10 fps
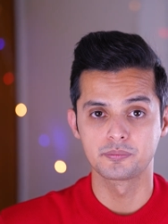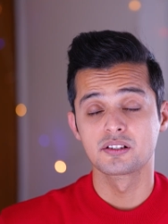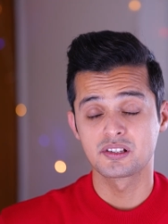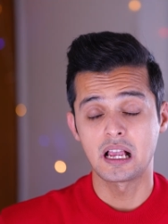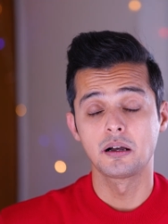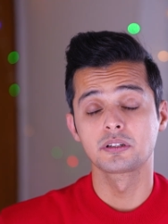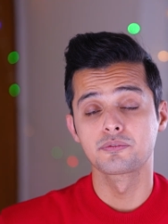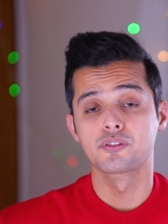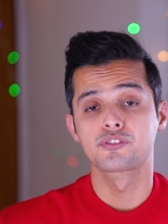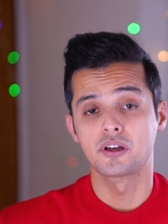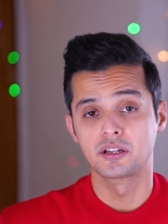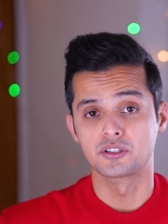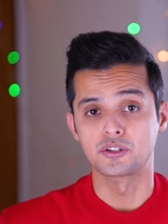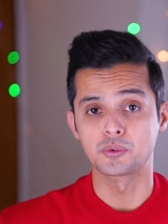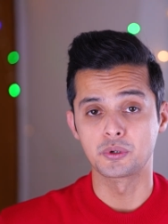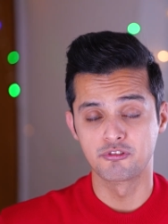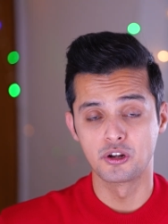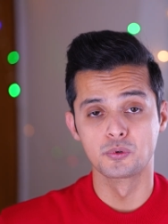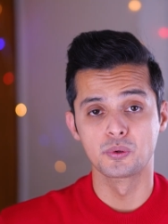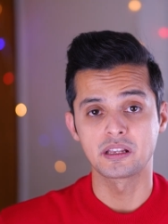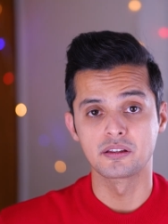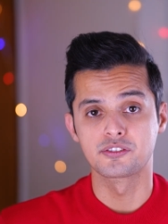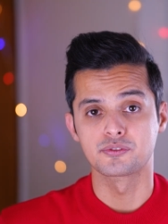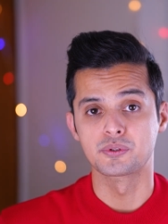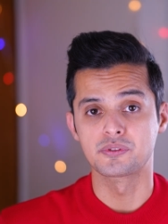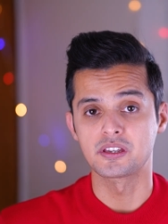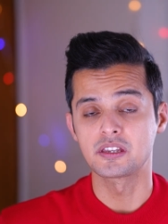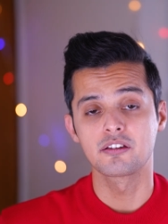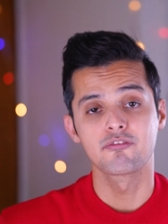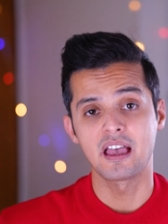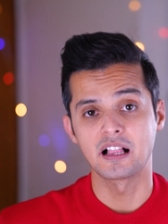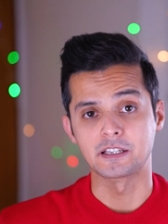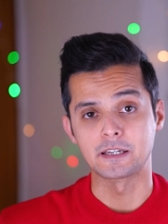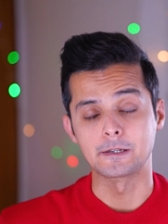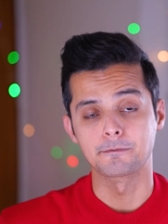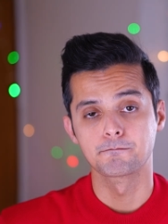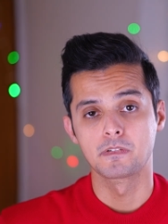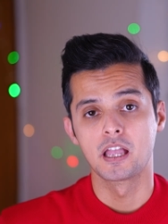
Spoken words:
The sound of the thunder reverberated through the valley.